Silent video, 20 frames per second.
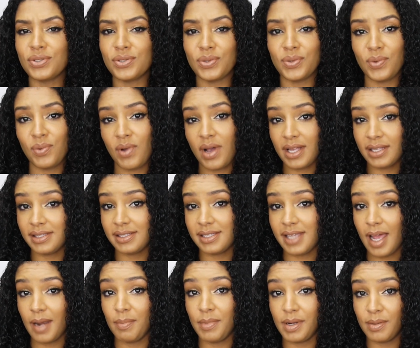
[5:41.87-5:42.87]
do
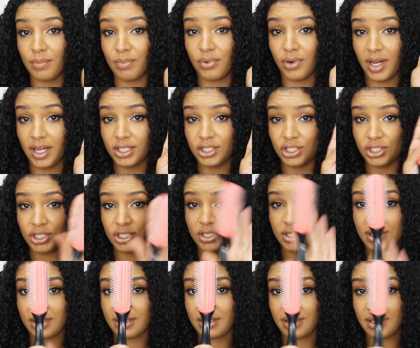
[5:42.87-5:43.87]
Denman
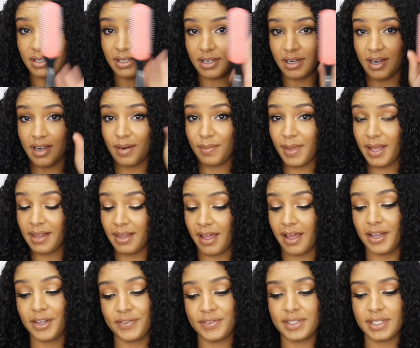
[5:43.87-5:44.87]
Brush on my
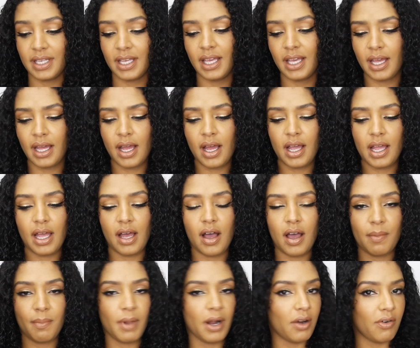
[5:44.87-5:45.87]
left.
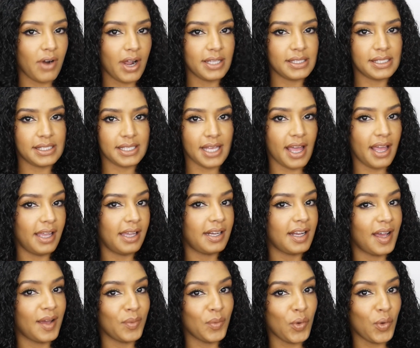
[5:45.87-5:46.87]
On my right
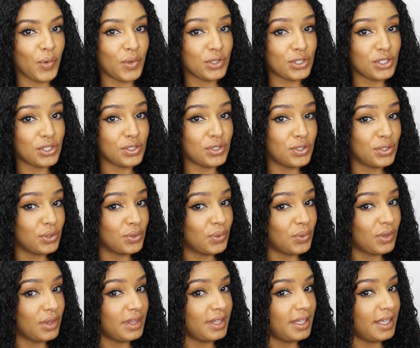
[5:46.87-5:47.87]
side, I'm going to
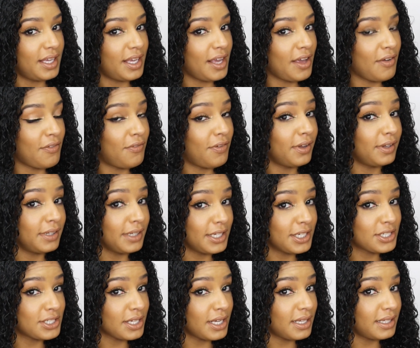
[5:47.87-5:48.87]
do the
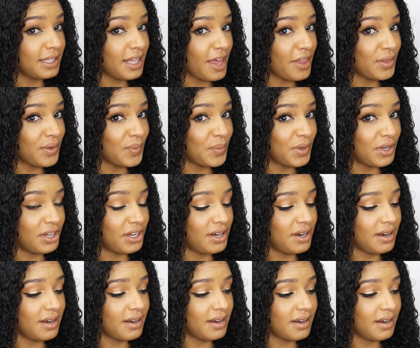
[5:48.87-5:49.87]
Felicia
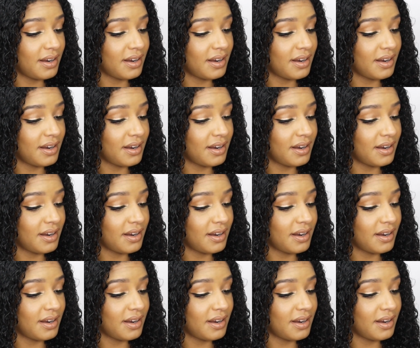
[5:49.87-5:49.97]
Leatherwood.